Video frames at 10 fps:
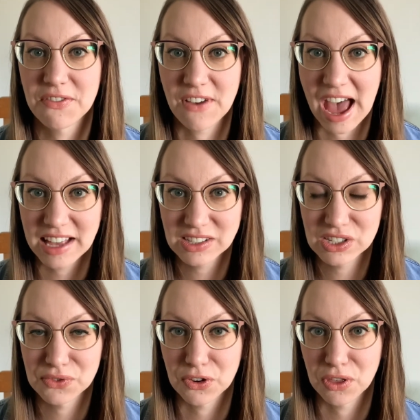
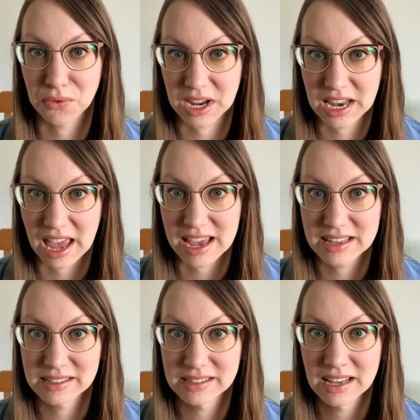fasts for 3
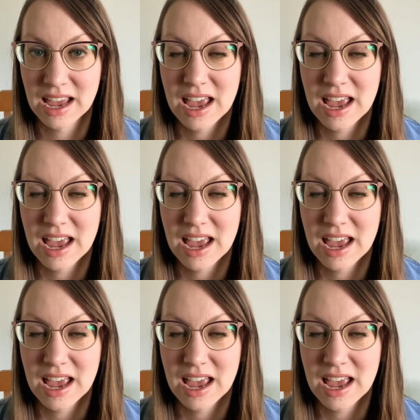days